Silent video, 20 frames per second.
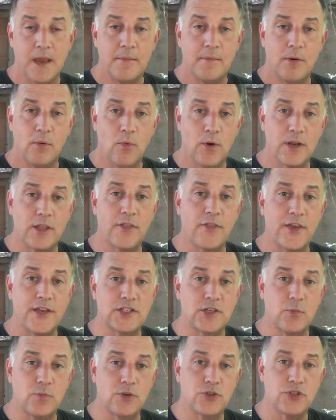But one of the
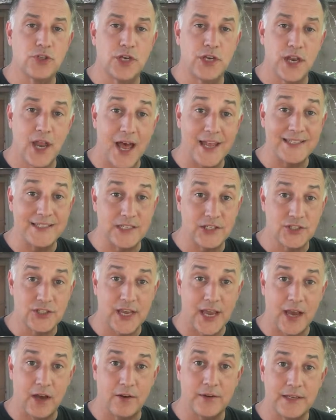things I want you to not
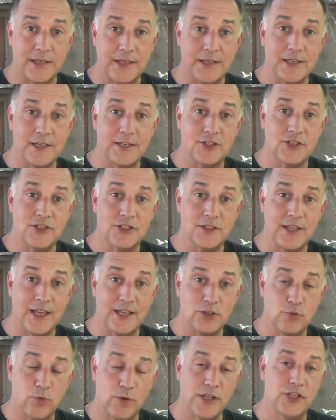discount is
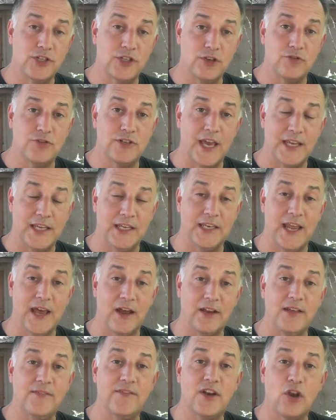that .22 taking
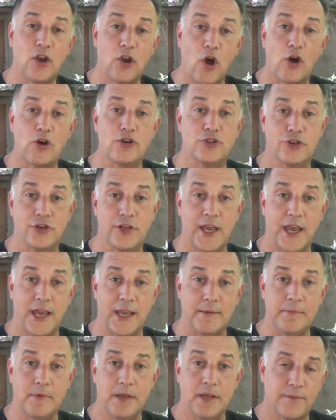down even larger
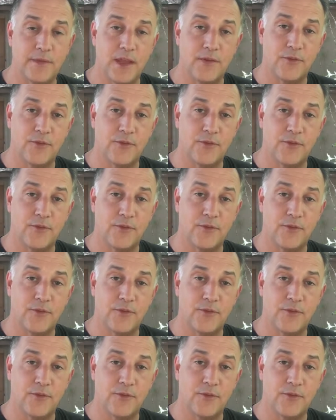game.